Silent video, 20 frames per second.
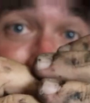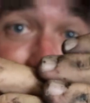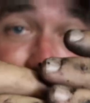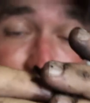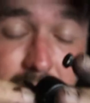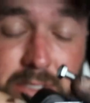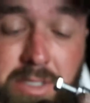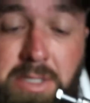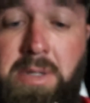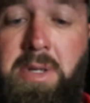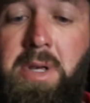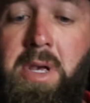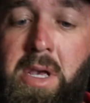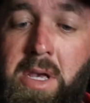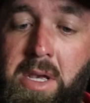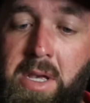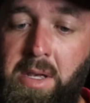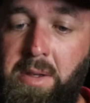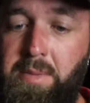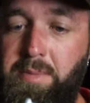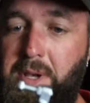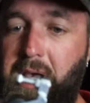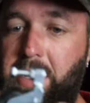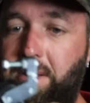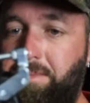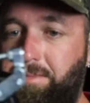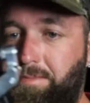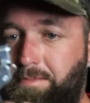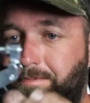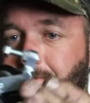edges.
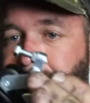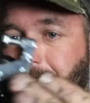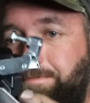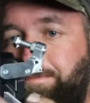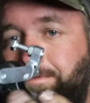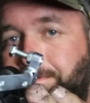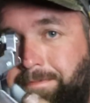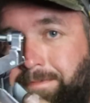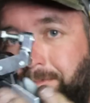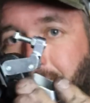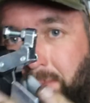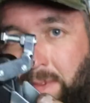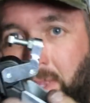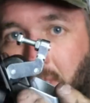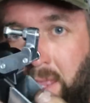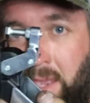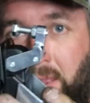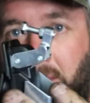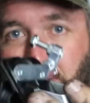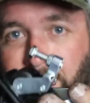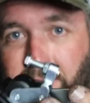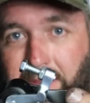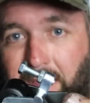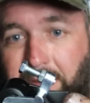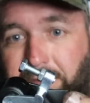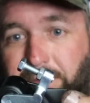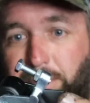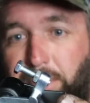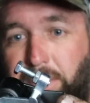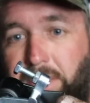But
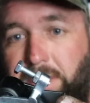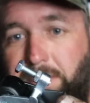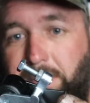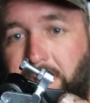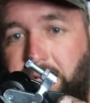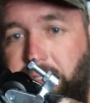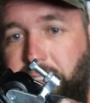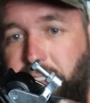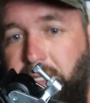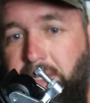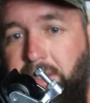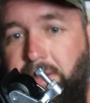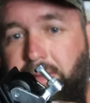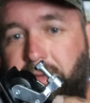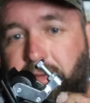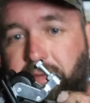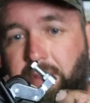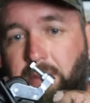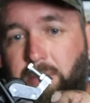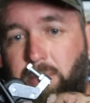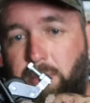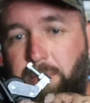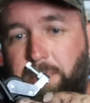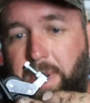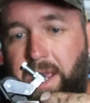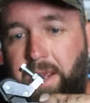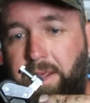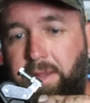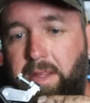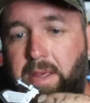that's pretty much it. So we'll
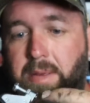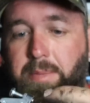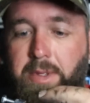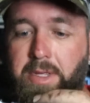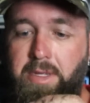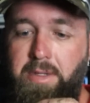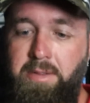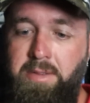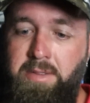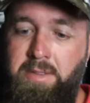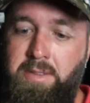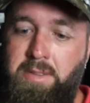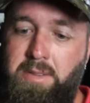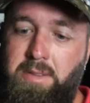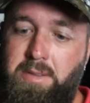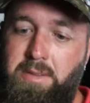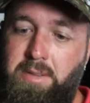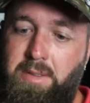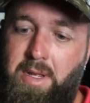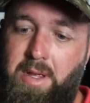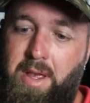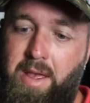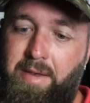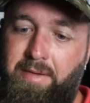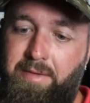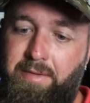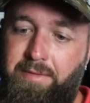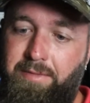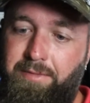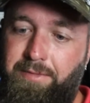bang them in. I
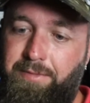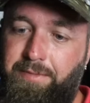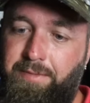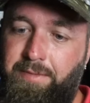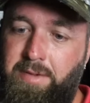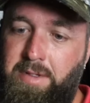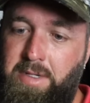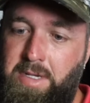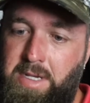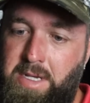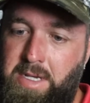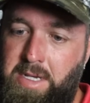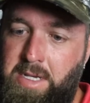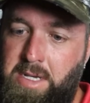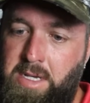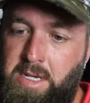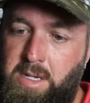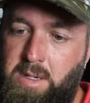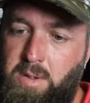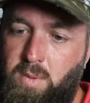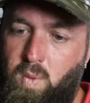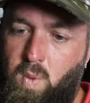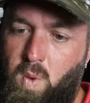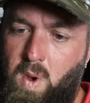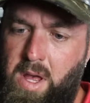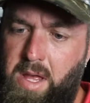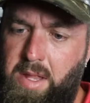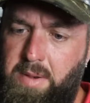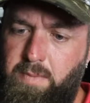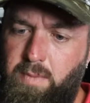have
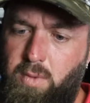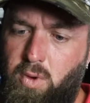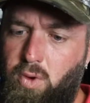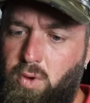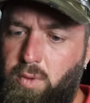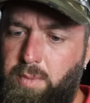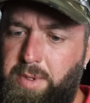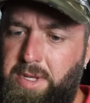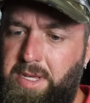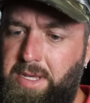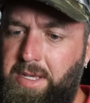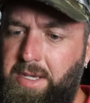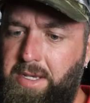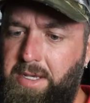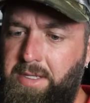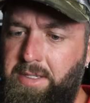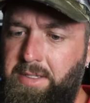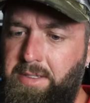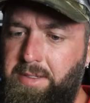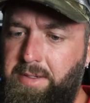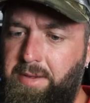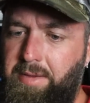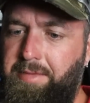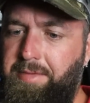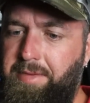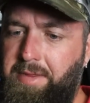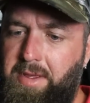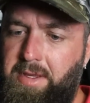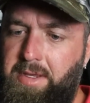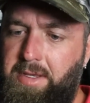one more beer, I
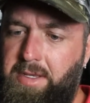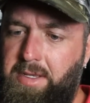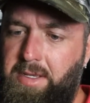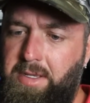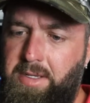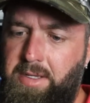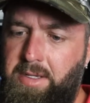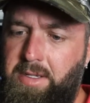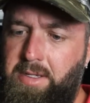think.